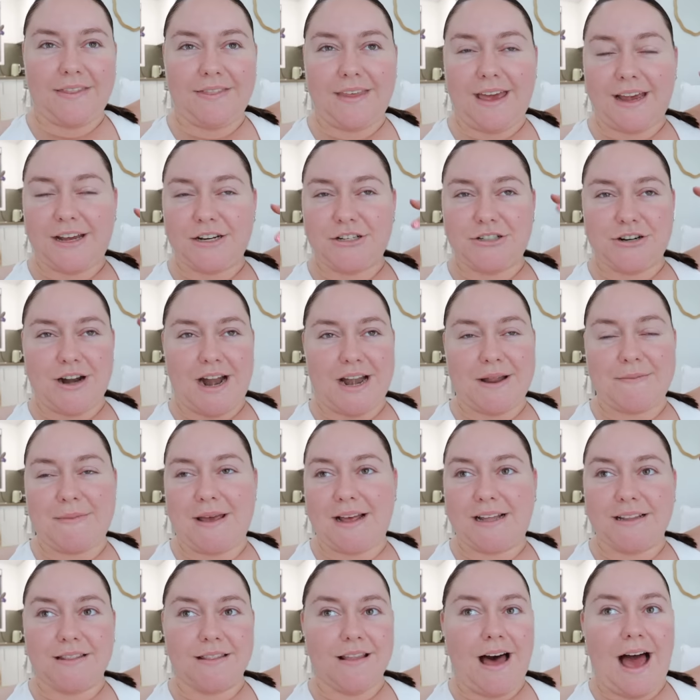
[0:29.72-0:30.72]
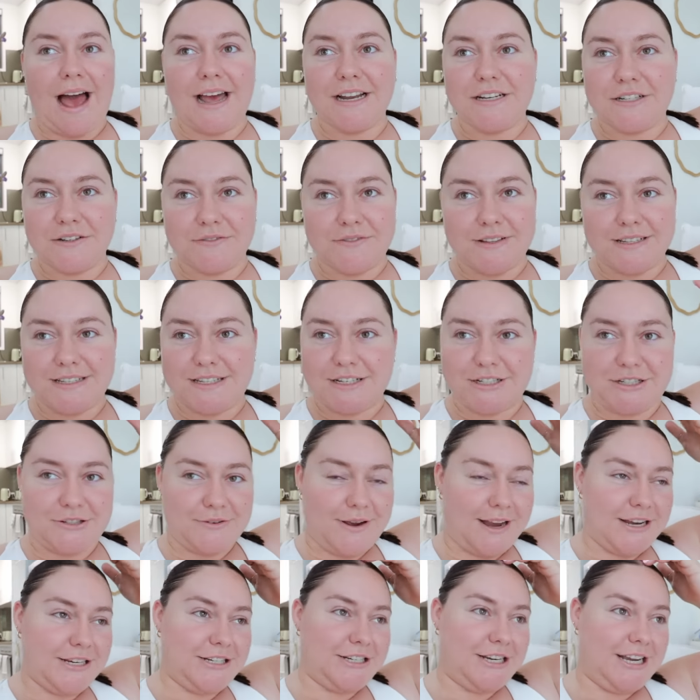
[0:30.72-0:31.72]
and like trying to make light of the
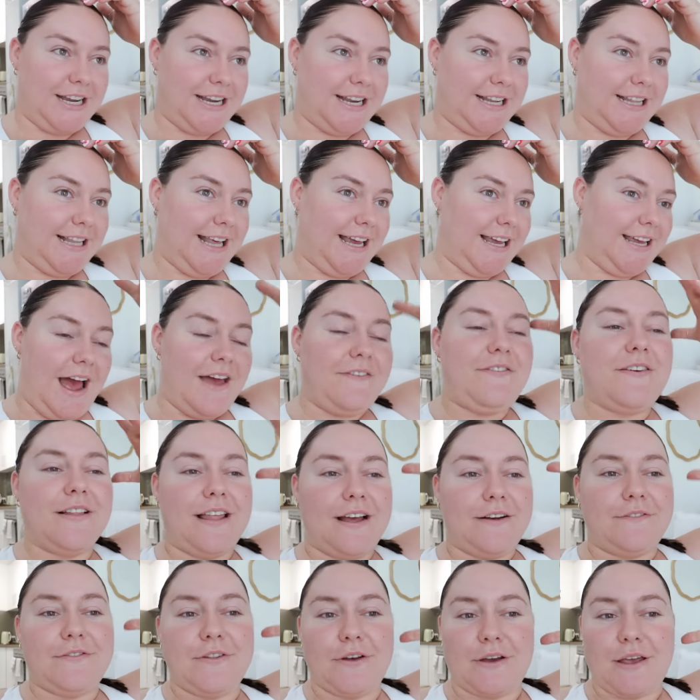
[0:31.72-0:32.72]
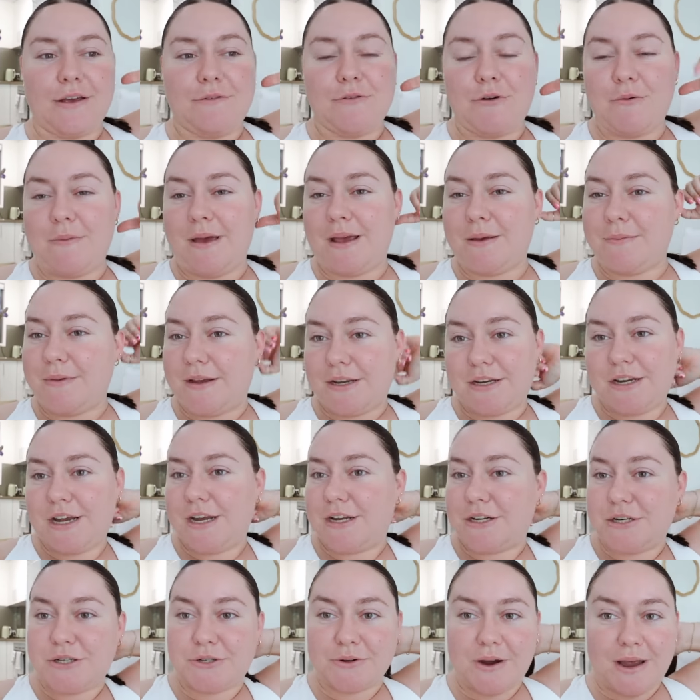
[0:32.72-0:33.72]
situation. And like, I feel like vlogging will make me
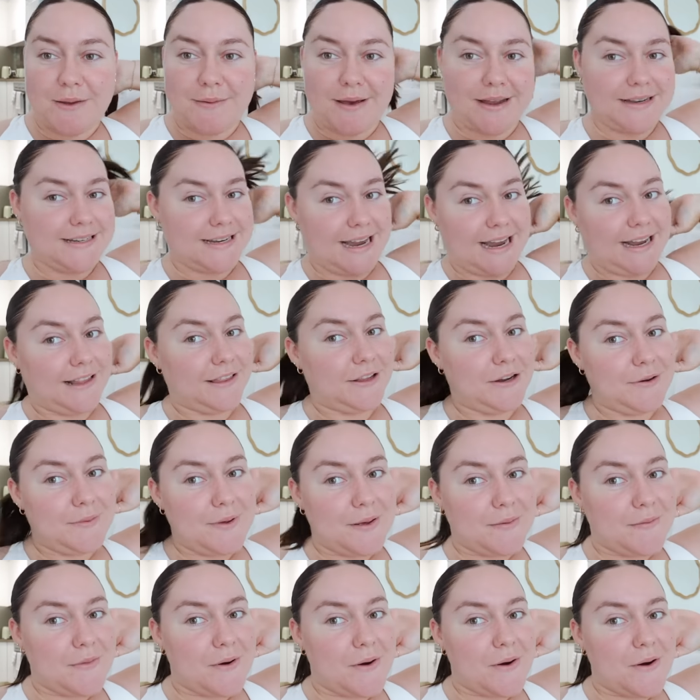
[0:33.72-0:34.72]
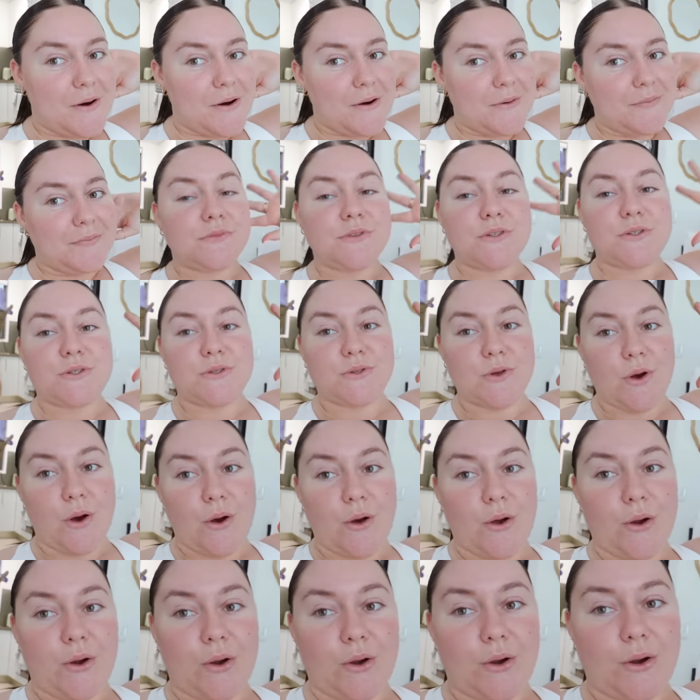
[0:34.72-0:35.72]
enjoy my day a little bit more.
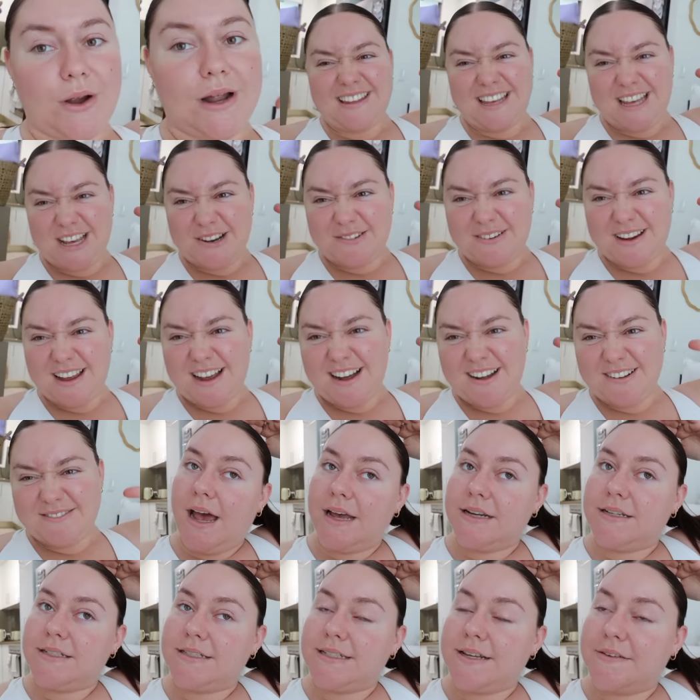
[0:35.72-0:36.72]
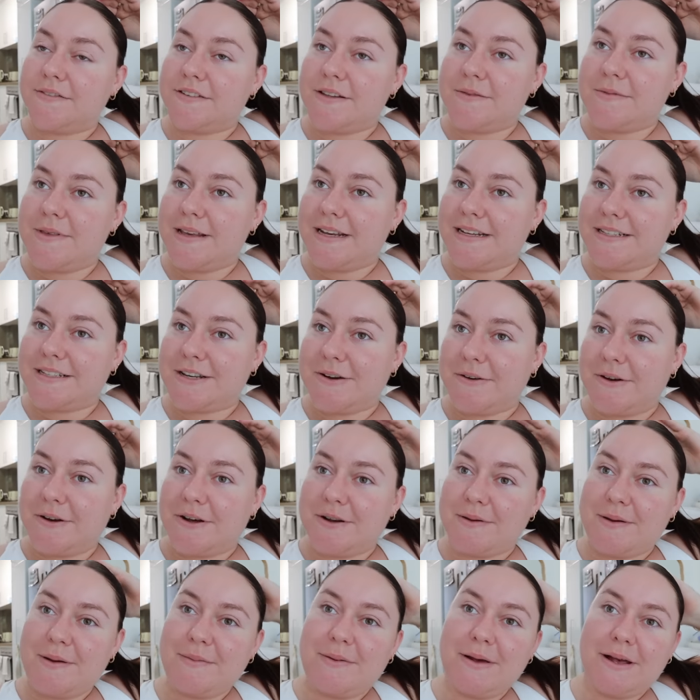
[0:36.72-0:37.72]
So here we are. I just have some things going
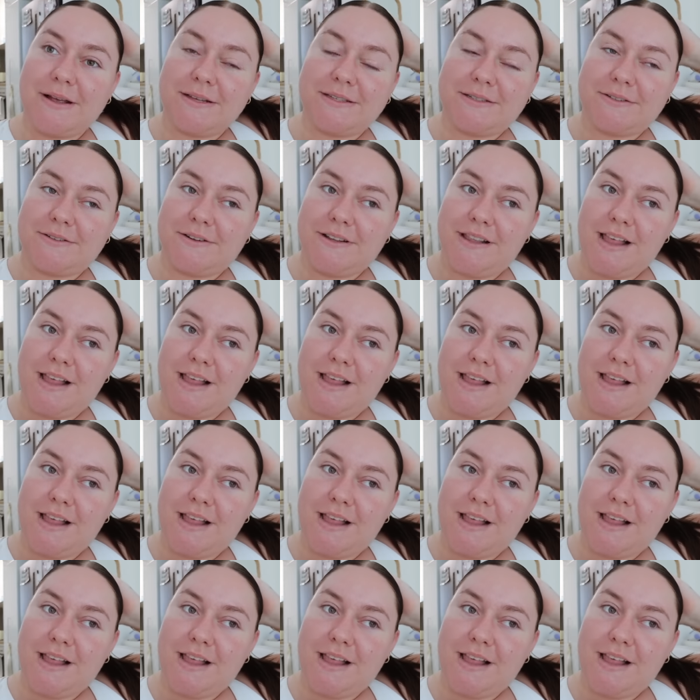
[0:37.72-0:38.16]
on in my personal